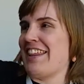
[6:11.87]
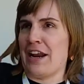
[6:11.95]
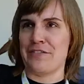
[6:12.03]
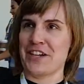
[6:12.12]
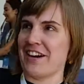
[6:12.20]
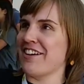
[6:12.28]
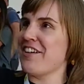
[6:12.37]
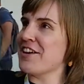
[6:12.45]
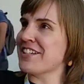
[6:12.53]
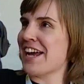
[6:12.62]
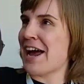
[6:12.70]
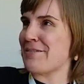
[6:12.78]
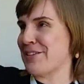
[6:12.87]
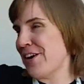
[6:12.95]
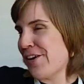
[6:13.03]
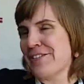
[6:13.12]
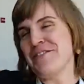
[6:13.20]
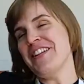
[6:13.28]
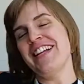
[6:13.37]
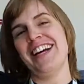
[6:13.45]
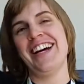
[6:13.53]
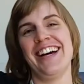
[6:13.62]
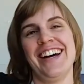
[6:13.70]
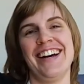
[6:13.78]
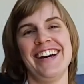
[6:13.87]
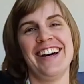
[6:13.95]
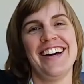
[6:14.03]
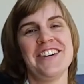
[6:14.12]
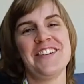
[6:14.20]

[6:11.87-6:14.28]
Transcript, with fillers: that I've done in a long time. So nice.